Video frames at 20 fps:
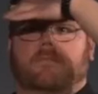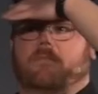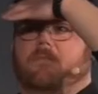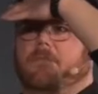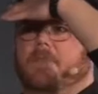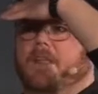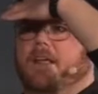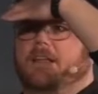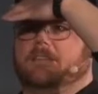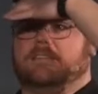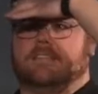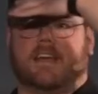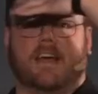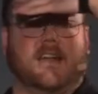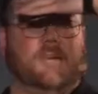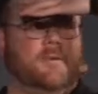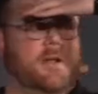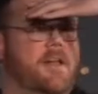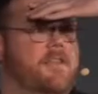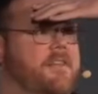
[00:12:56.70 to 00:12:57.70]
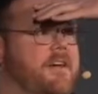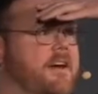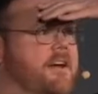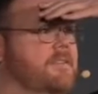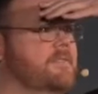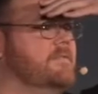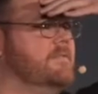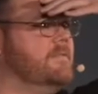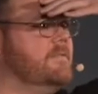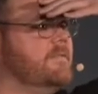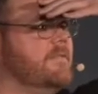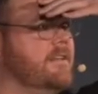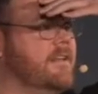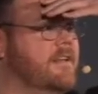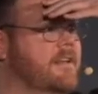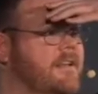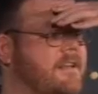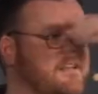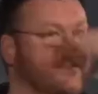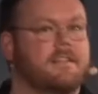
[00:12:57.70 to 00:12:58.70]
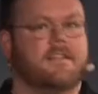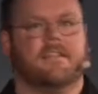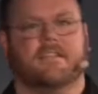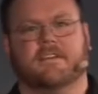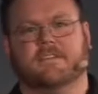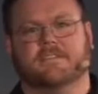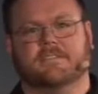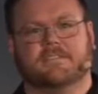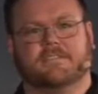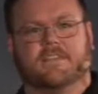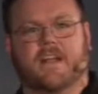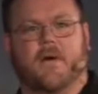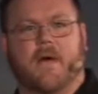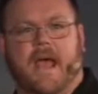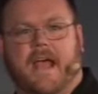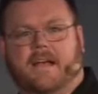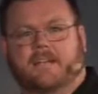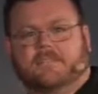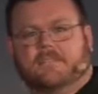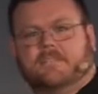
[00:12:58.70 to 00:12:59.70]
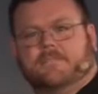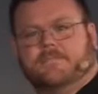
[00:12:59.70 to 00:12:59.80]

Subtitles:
That's kind of what I thought. There's no hands.